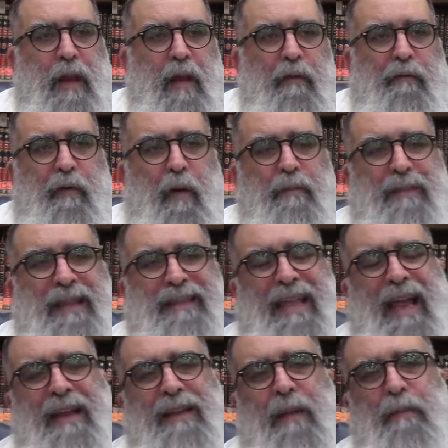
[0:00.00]
From the
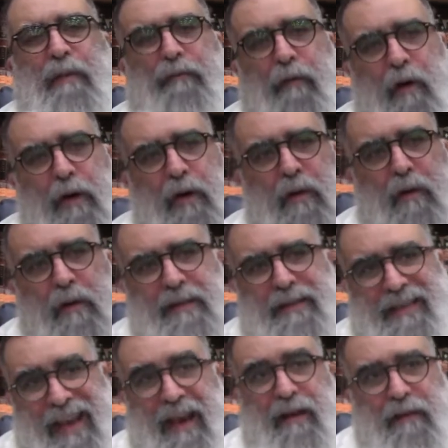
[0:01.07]
day that before you
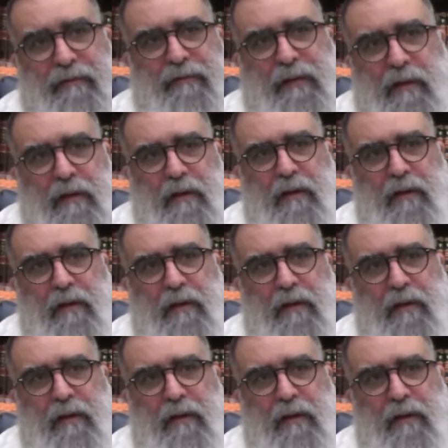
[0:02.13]
conceived